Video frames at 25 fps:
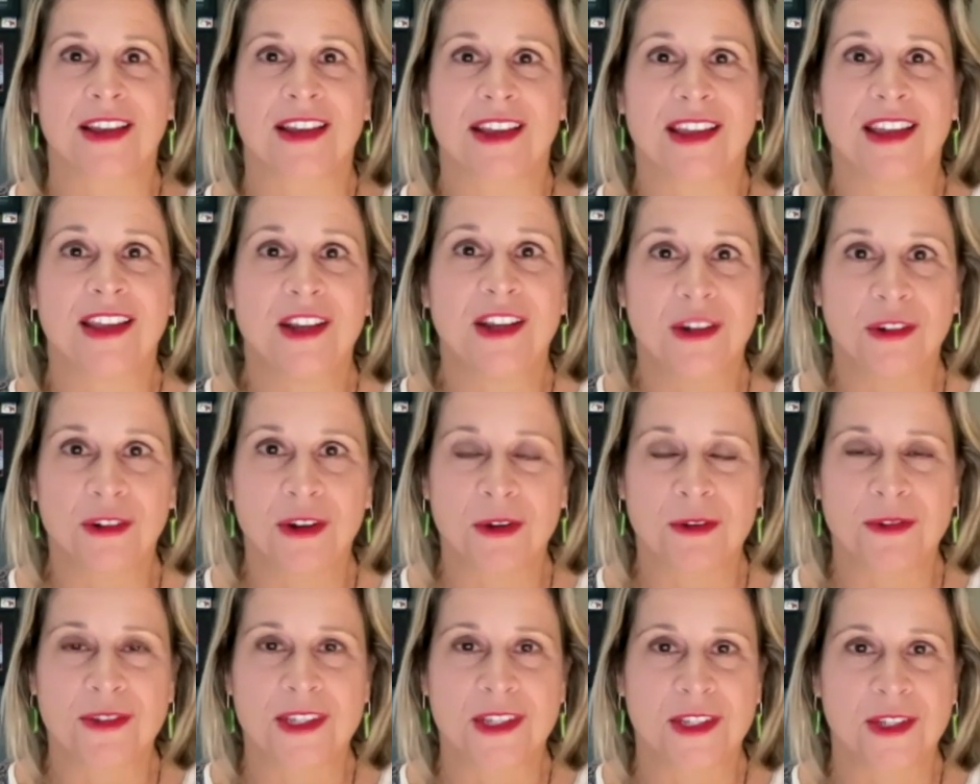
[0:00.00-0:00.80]

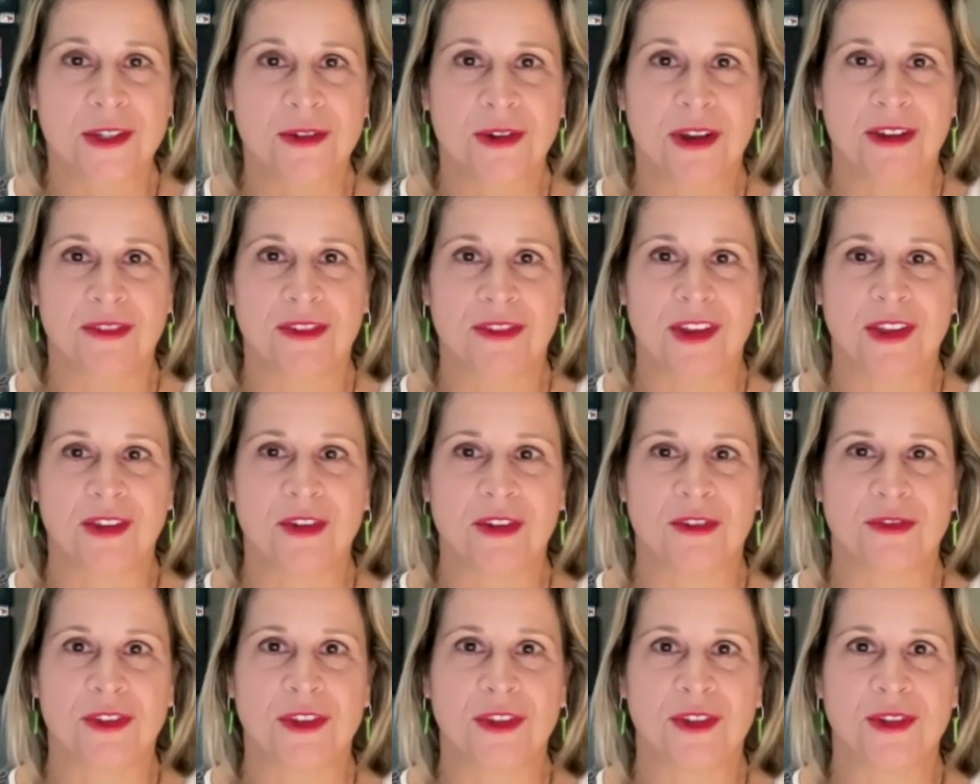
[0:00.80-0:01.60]
heroes that you have
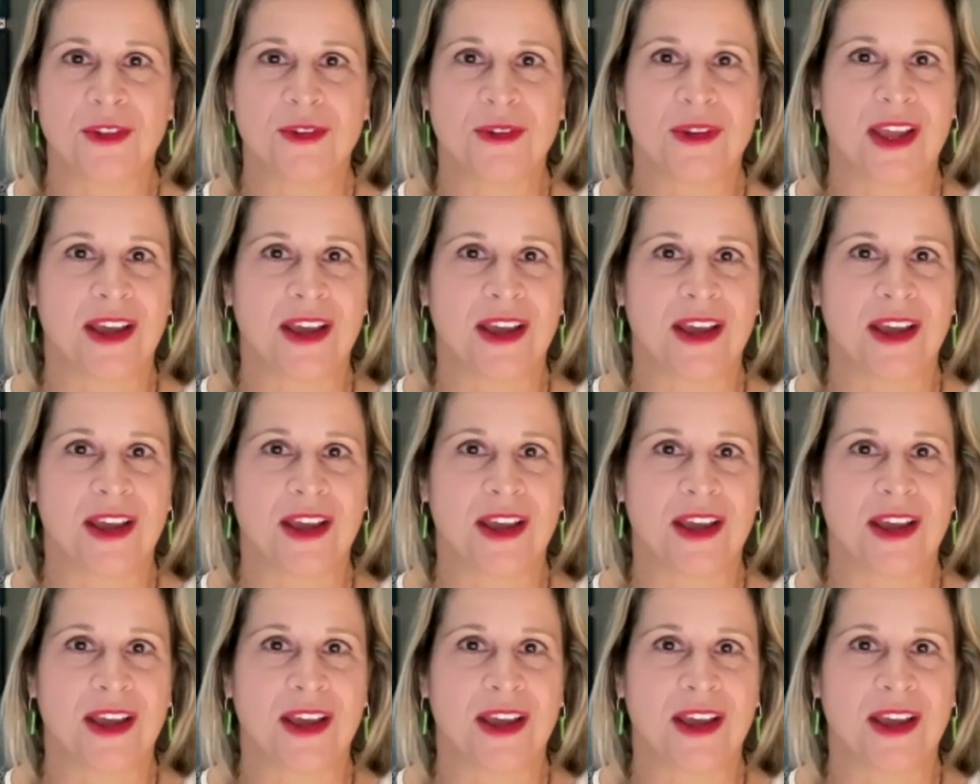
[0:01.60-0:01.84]
interviewed,